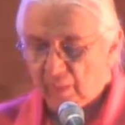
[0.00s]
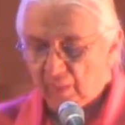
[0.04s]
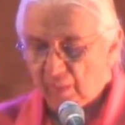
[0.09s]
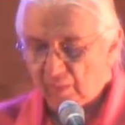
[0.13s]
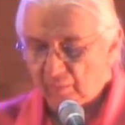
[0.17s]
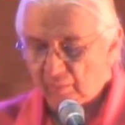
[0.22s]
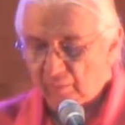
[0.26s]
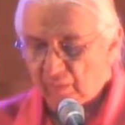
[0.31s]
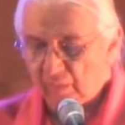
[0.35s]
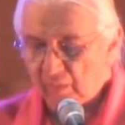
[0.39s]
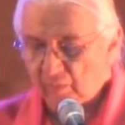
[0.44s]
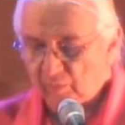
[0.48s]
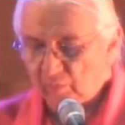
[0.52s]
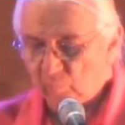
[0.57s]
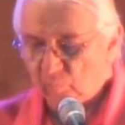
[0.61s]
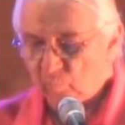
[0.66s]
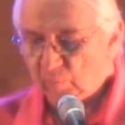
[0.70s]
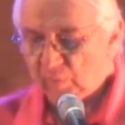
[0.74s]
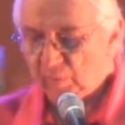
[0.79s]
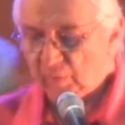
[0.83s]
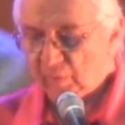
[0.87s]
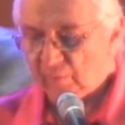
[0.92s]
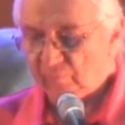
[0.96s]
Article
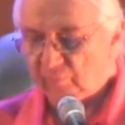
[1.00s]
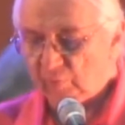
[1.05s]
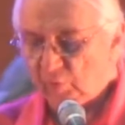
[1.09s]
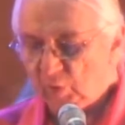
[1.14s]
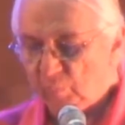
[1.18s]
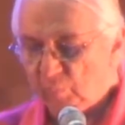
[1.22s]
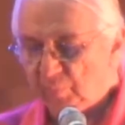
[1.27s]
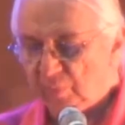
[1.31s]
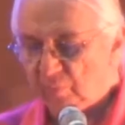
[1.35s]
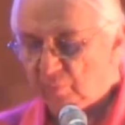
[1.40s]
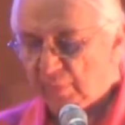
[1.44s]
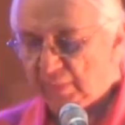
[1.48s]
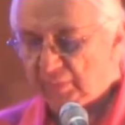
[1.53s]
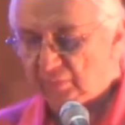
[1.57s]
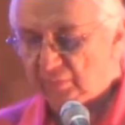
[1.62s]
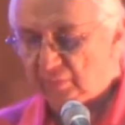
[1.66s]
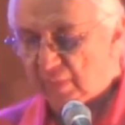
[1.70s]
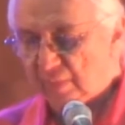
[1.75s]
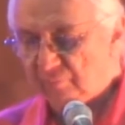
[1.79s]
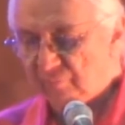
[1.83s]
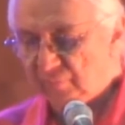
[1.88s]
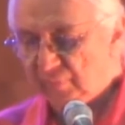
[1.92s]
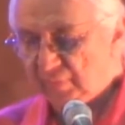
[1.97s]
1 of the Human Rights
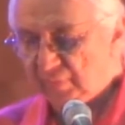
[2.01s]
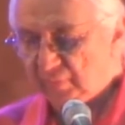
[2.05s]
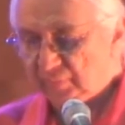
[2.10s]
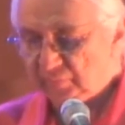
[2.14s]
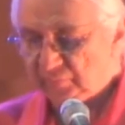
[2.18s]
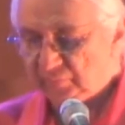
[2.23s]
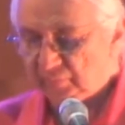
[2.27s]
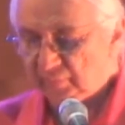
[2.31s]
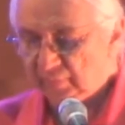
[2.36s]
Covenants,